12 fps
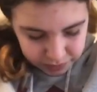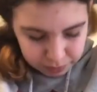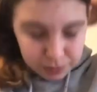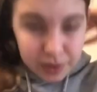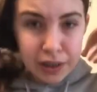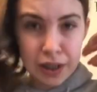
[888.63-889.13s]

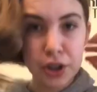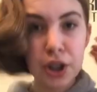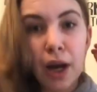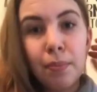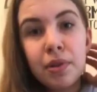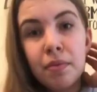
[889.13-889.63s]
yeah,
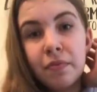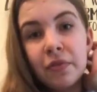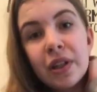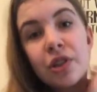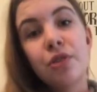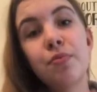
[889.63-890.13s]
chopped up
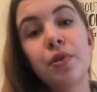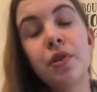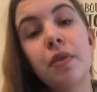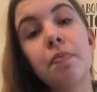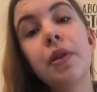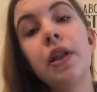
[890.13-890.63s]

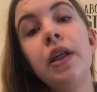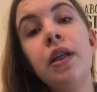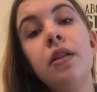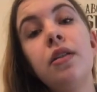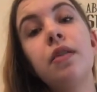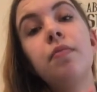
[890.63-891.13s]
vegetables,
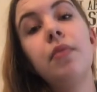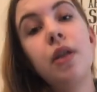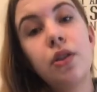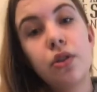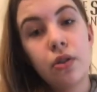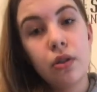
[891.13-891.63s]
please
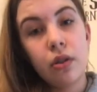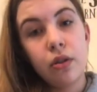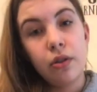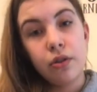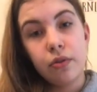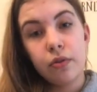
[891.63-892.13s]
make sure
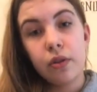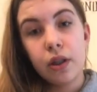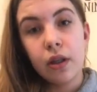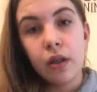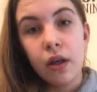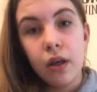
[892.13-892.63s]
you're
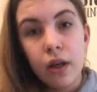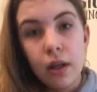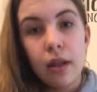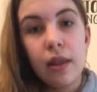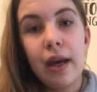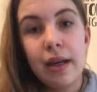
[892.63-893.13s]
doing
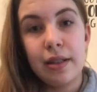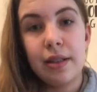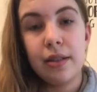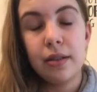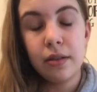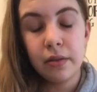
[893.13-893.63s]
that.
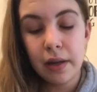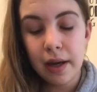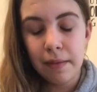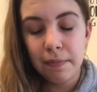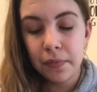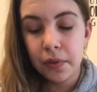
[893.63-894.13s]

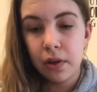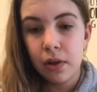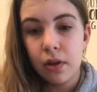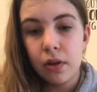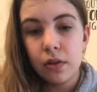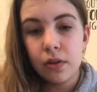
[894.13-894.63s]
Okay,
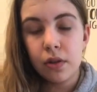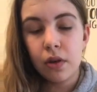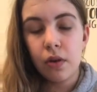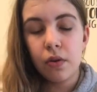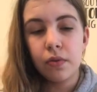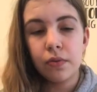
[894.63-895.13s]

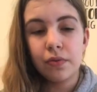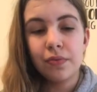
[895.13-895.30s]
so